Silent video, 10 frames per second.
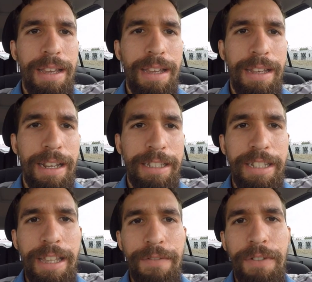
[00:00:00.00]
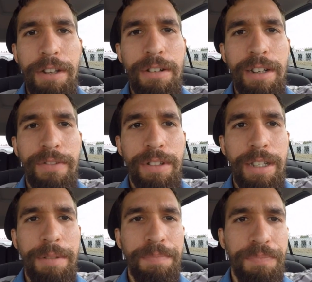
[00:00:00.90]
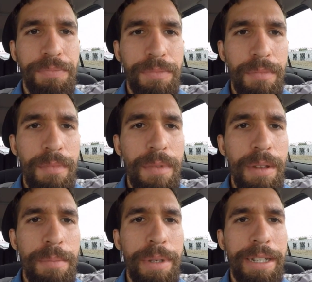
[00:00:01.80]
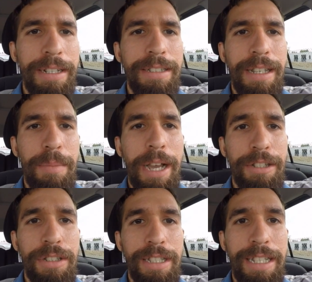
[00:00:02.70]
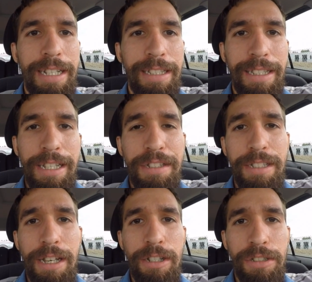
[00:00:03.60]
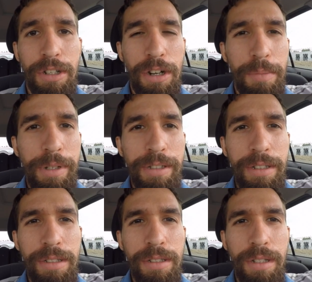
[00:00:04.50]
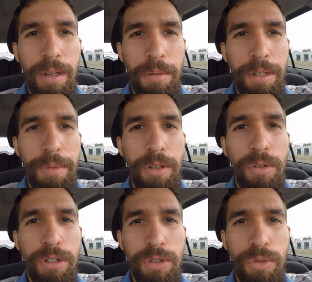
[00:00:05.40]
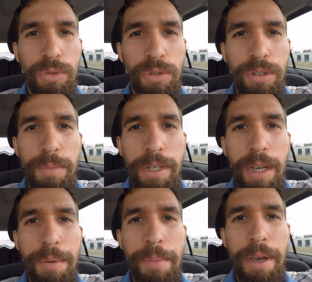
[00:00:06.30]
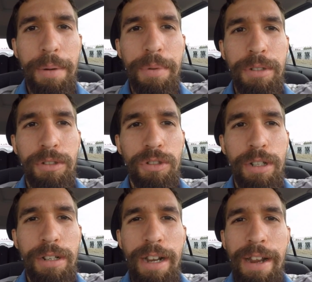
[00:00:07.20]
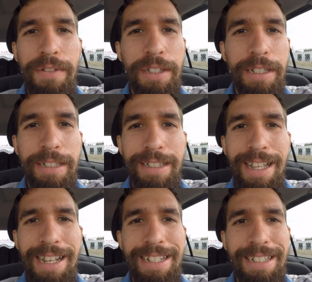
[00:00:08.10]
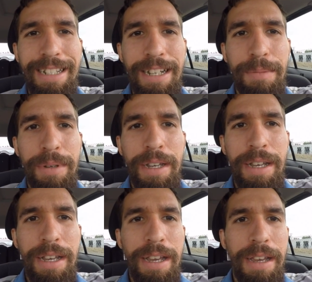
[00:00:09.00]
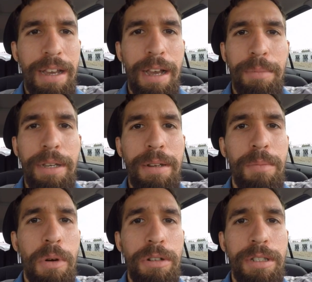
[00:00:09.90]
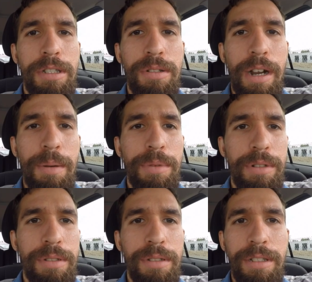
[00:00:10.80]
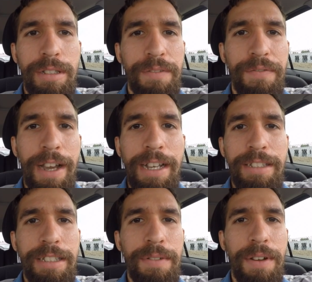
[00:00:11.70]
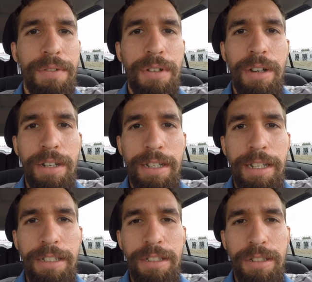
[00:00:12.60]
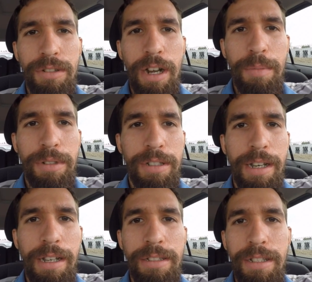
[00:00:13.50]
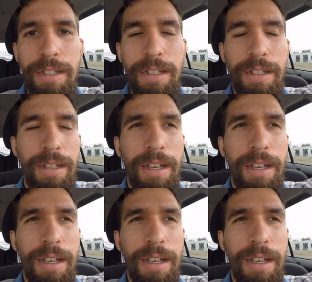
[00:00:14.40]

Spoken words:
and I say that figuratively because I'm actually getting lessons how to start a business. I'm going to be going to school to become a better personal trainer. Everything is lightening up. I'm getting more subscribers. This is the fastest I've ever gone in getting subscribers, guys, and